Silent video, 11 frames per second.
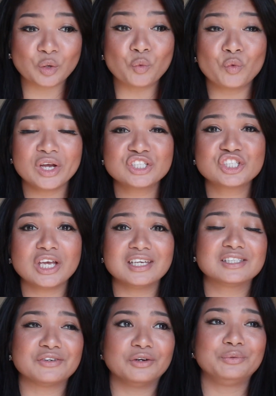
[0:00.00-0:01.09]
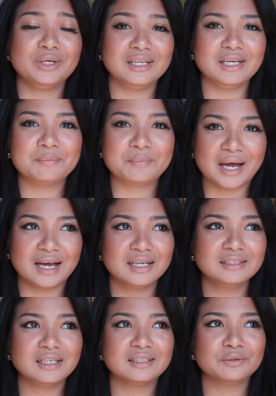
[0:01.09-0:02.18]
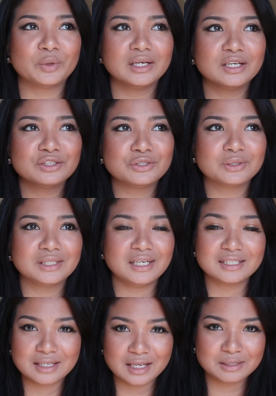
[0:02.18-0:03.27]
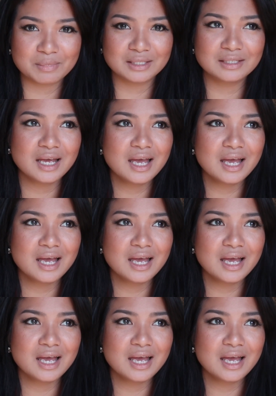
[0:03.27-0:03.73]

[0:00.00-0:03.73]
which is really bad. And when I took the assessment